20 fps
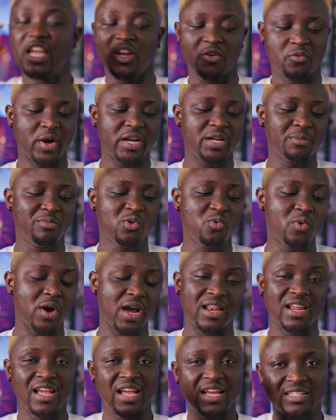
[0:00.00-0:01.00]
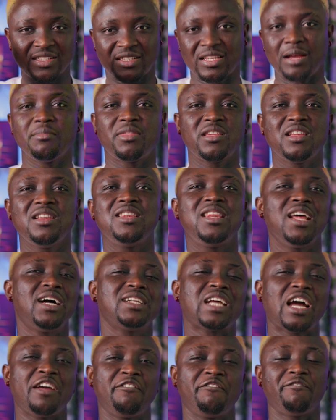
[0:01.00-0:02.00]
incredibly well. Something
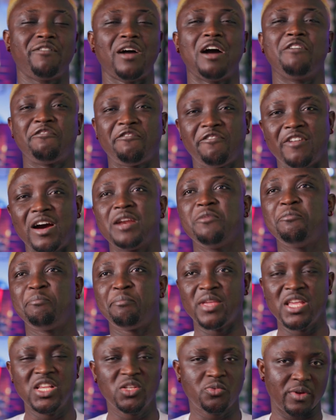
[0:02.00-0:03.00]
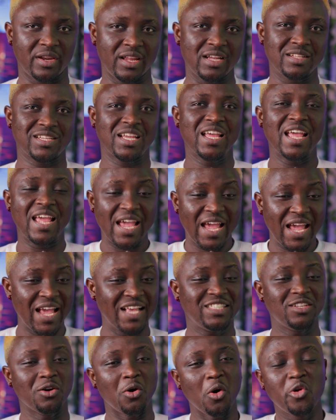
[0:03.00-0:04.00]
that I found peace with it
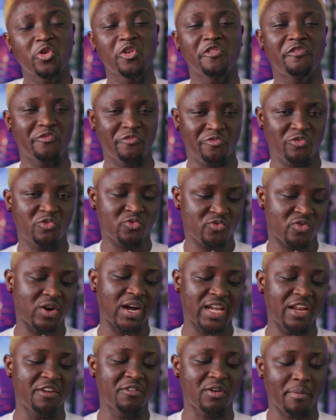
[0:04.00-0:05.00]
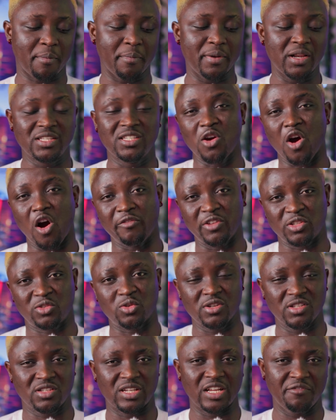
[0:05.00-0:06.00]
is the auto tracking capability of the
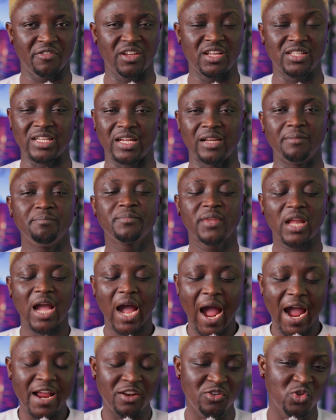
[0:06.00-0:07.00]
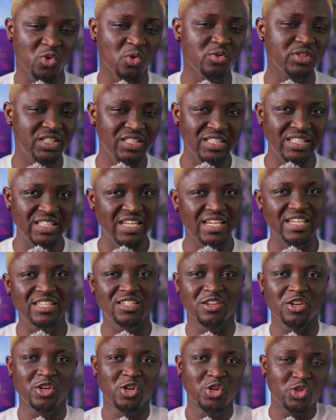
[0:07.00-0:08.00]
Sony ZV-E10. I don't need
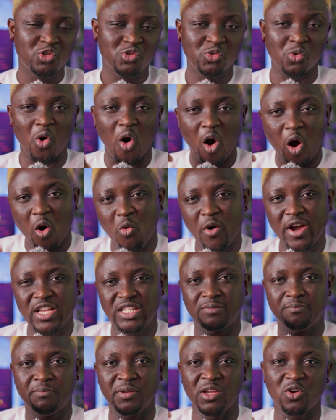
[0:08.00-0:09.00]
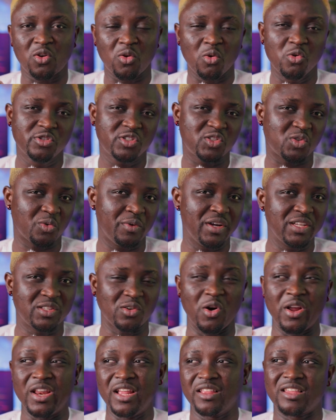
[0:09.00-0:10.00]
to always be close to it
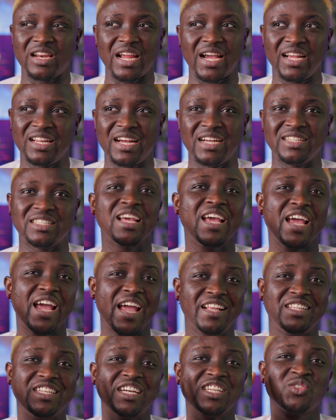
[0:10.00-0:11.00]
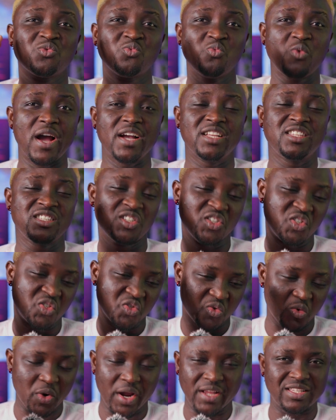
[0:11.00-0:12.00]
or anything like that. It just works
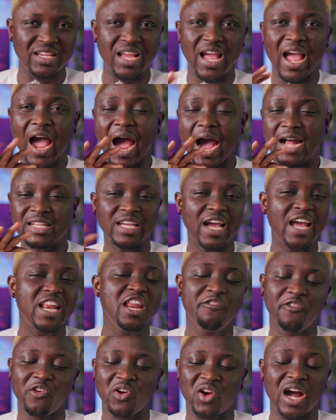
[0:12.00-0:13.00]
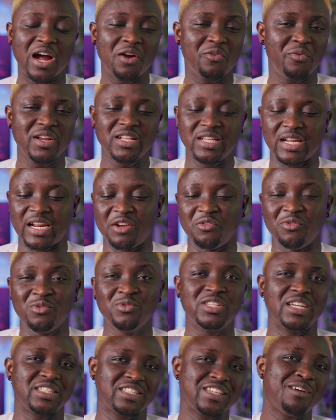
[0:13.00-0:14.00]
great at any focal range that I
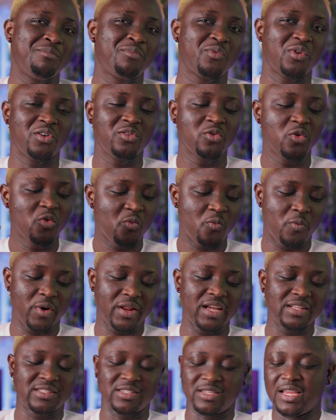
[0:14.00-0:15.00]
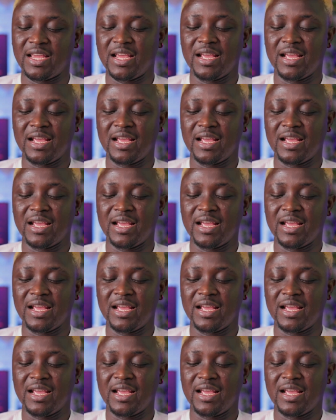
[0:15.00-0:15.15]
use a Tamron with it.